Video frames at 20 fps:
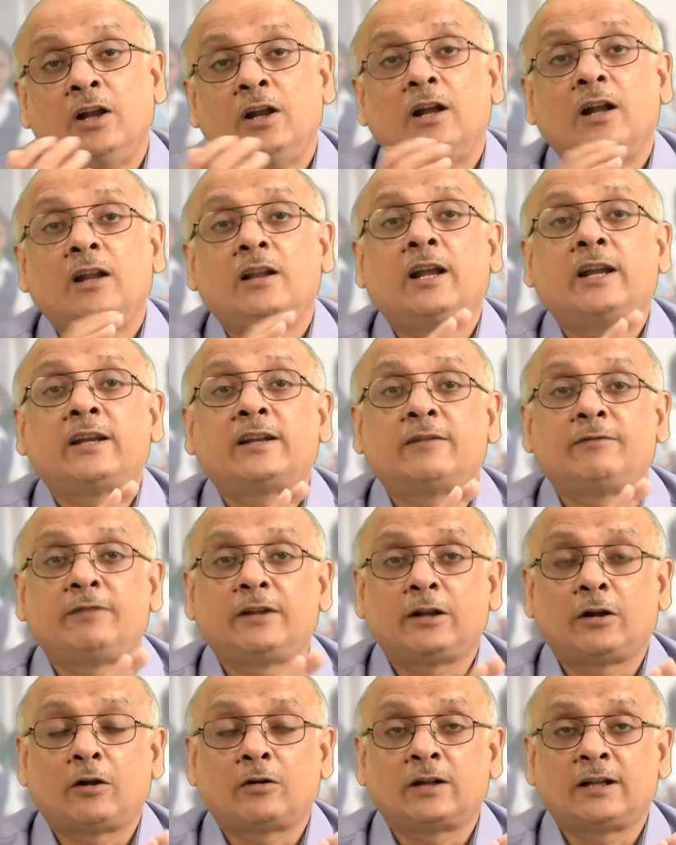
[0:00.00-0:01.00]
Like if
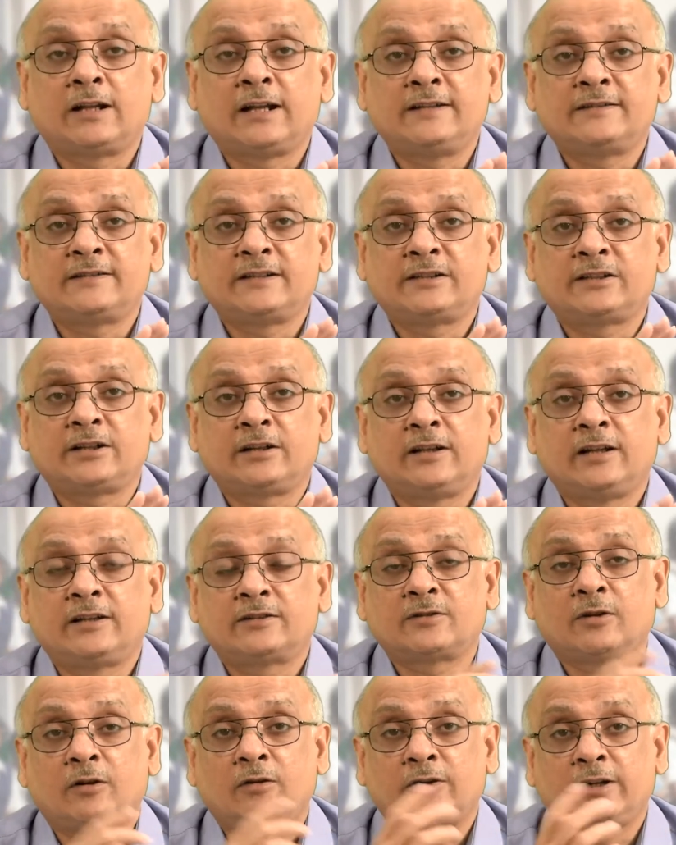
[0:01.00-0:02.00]
an organization
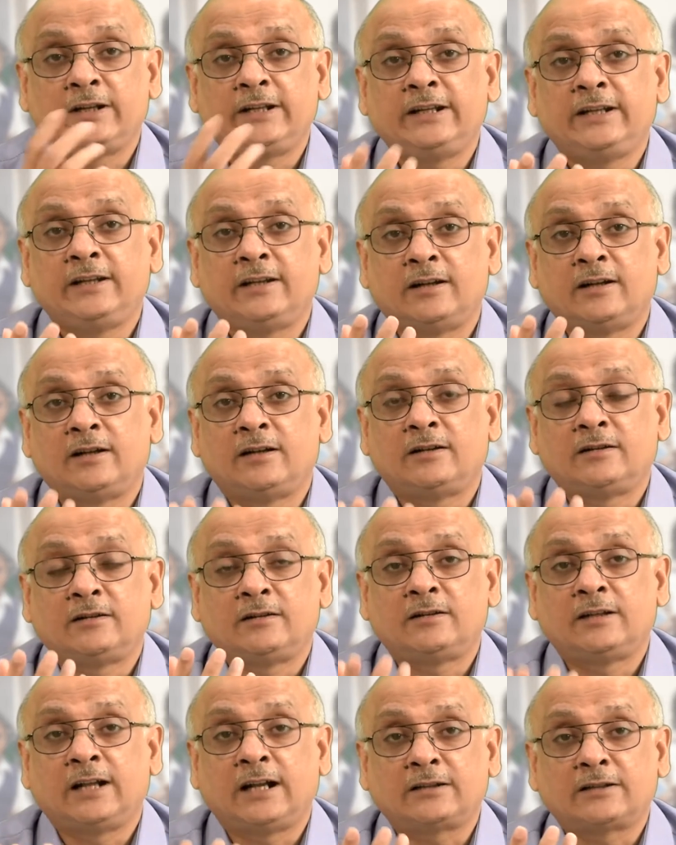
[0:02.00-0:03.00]
has already
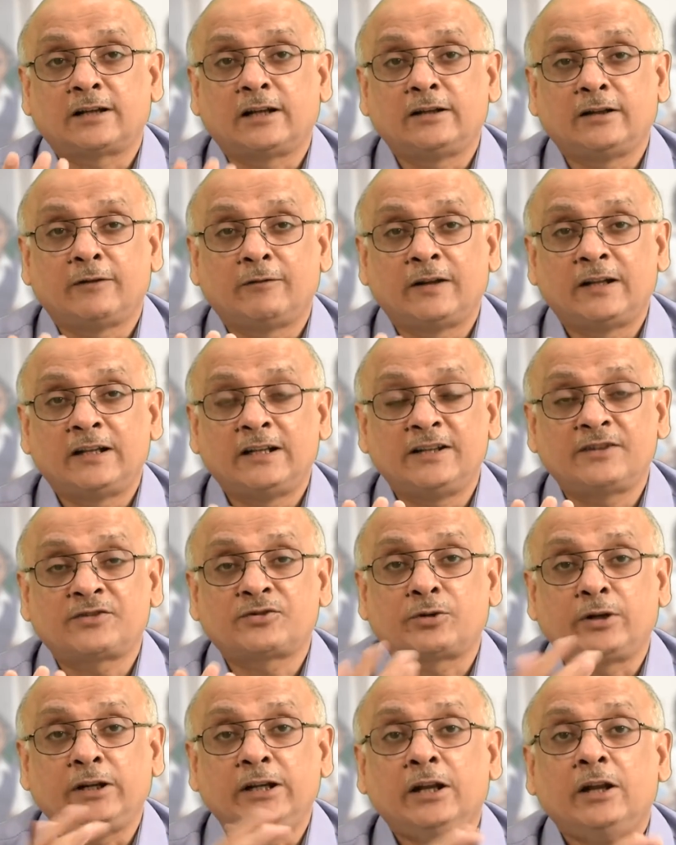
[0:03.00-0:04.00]
that kind of an
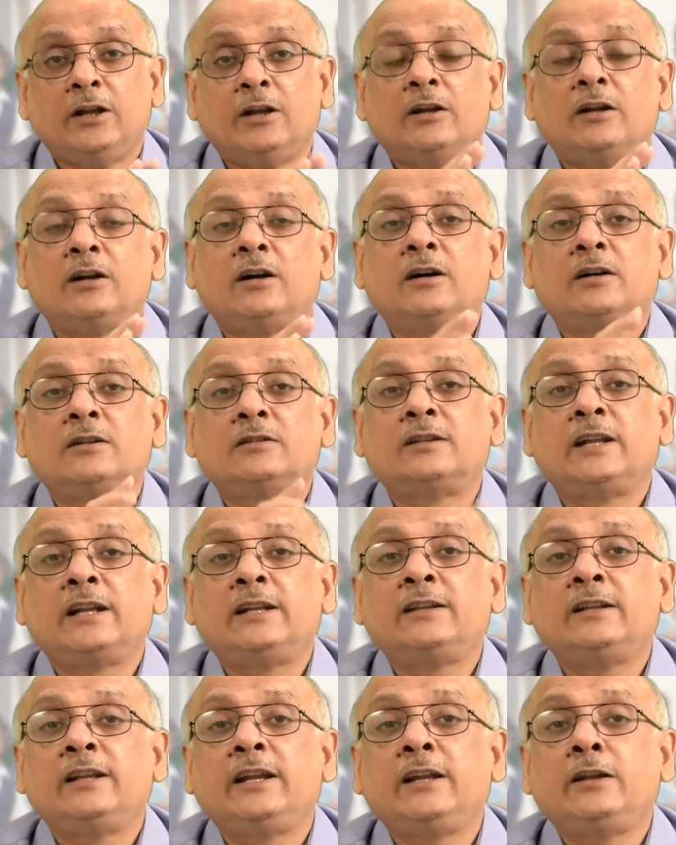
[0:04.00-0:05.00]
history,
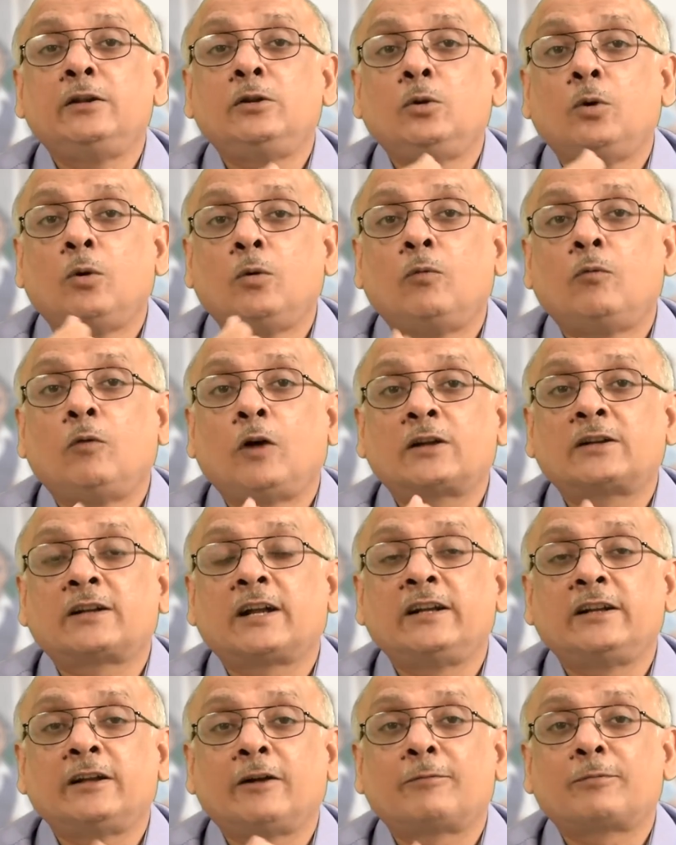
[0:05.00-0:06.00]
then they know what
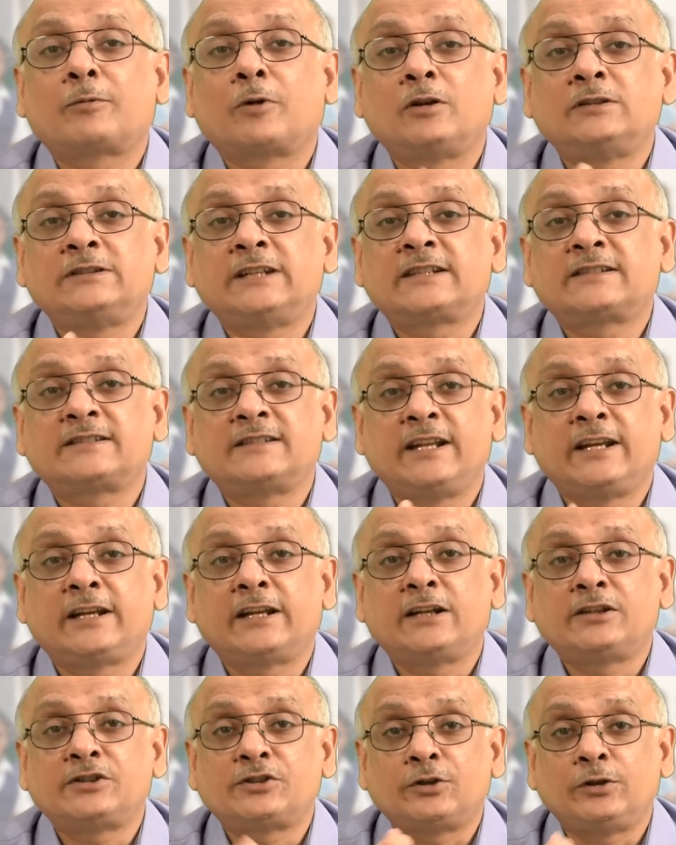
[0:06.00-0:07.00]
kind of projects they
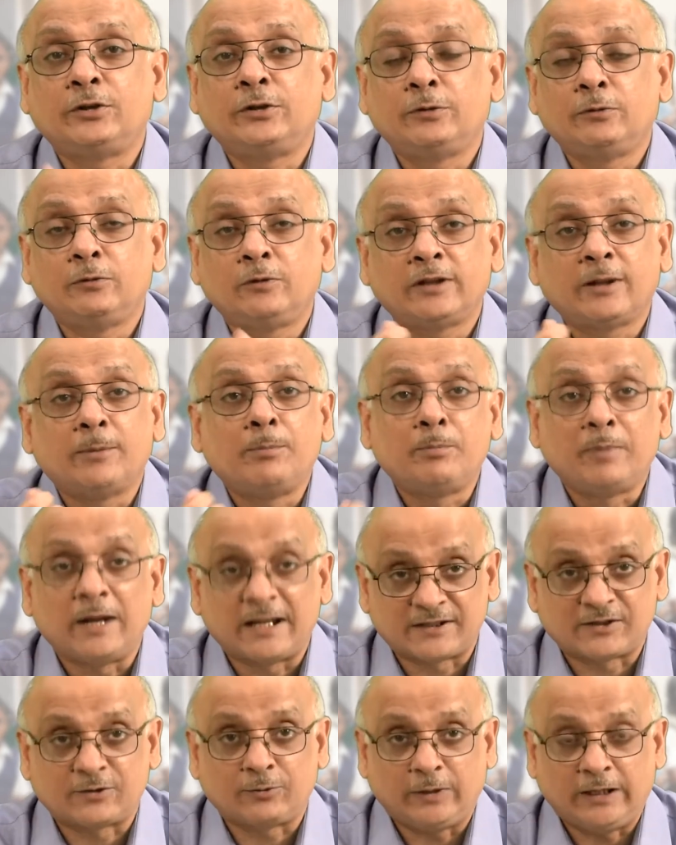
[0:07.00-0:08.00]
can schedule the
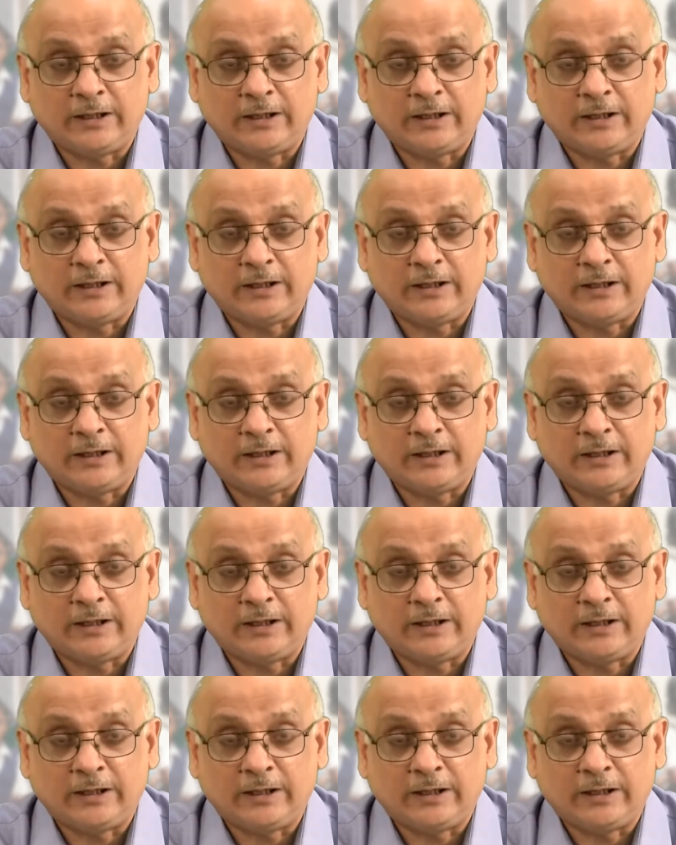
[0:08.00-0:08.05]
best way,